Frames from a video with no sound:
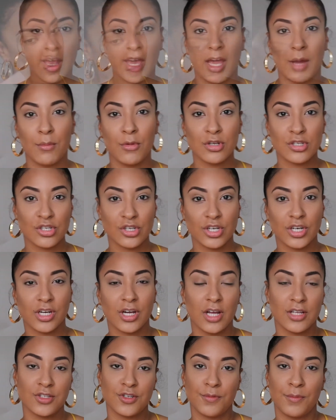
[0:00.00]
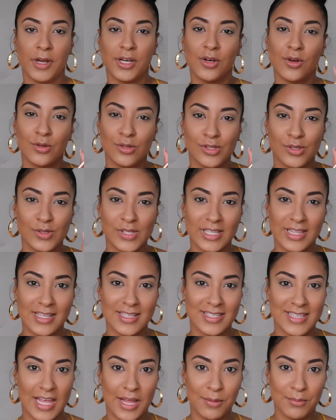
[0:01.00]
I'm also going to contour my nose using the
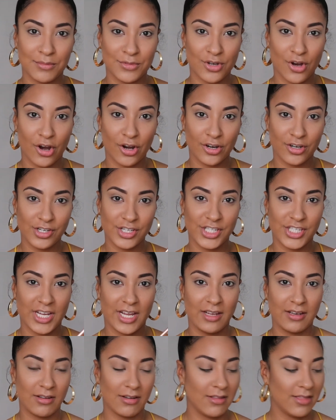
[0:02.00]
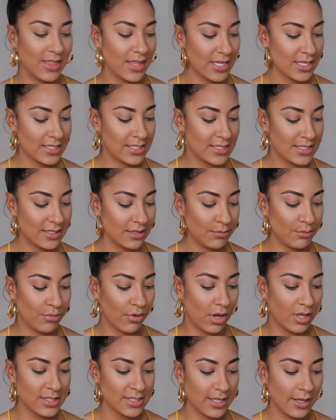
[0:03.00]
same darker shade on this
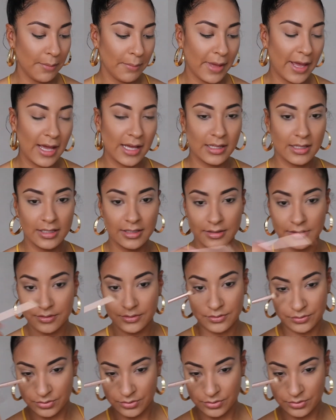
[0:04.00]
bronzing palette.